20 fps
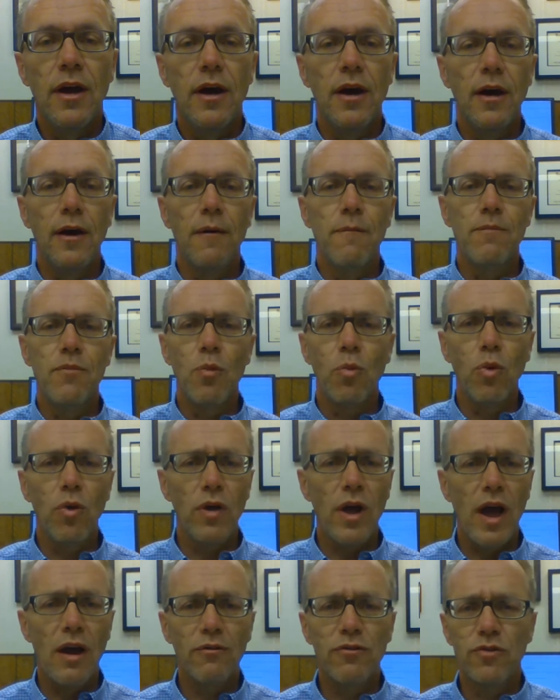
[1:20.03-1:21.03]

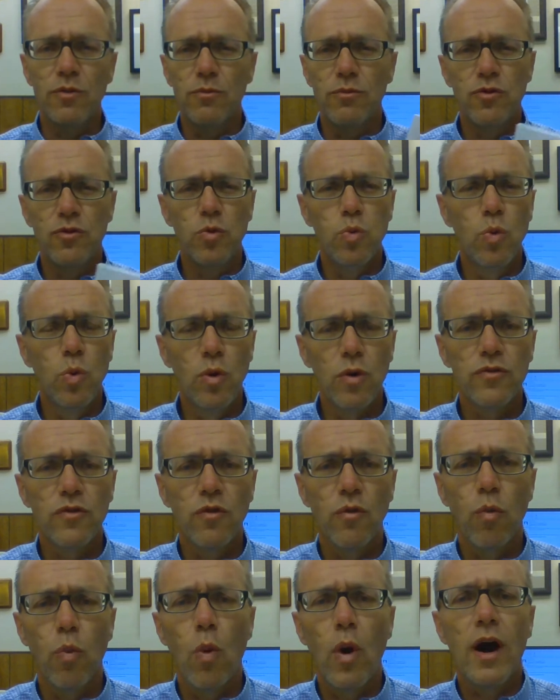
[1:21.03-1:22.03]
will have some
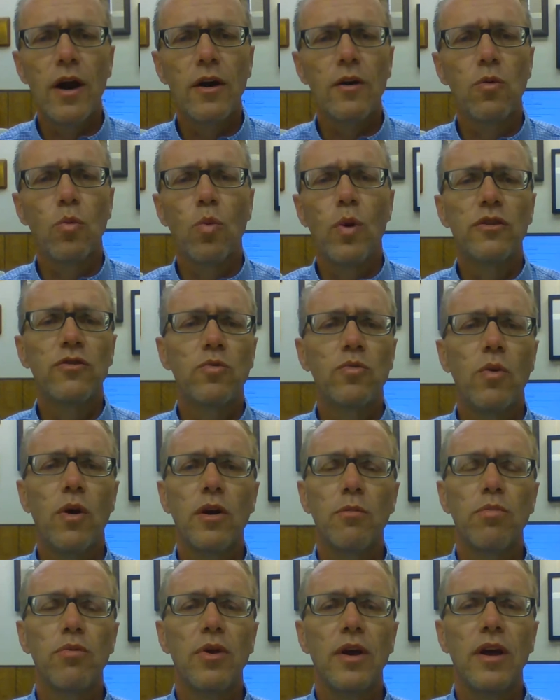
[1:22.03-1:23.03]
tours of water,
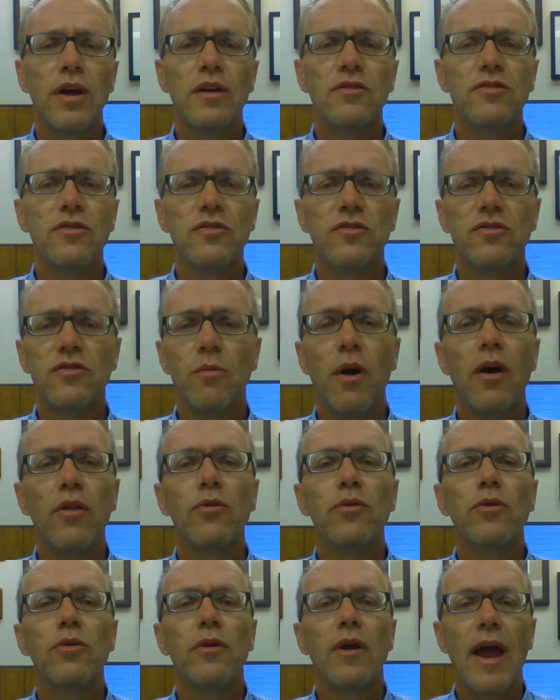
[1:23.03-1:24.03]
wastewater plants, and some
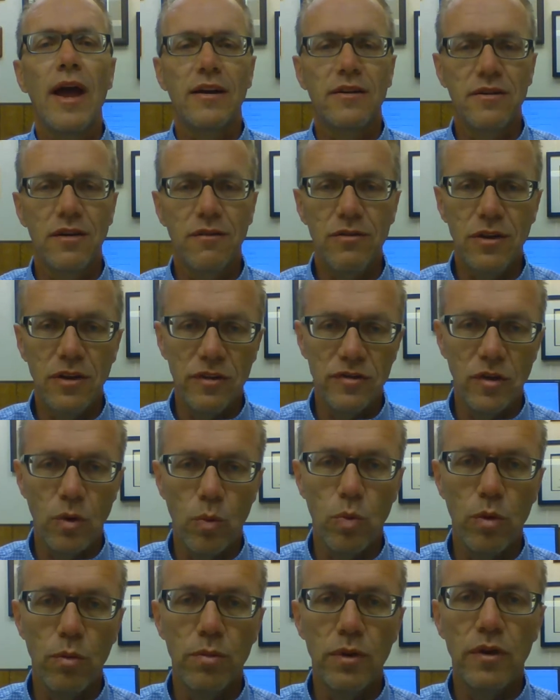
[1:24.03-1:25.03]
other activities
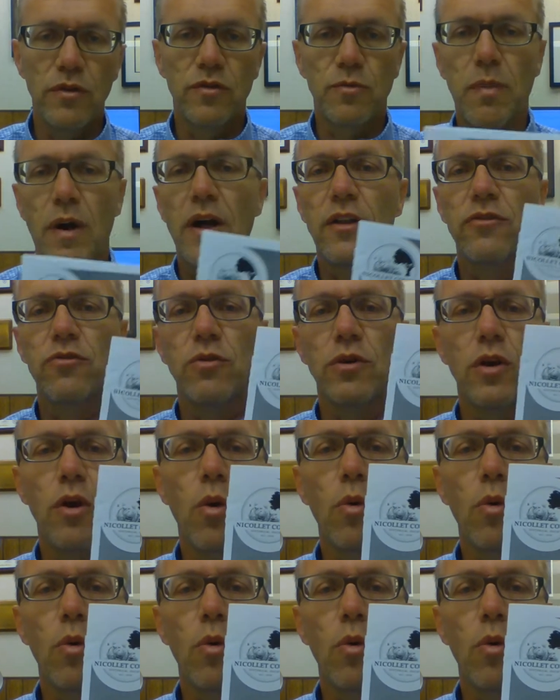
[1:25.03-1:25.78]
that we'll be sponsoring,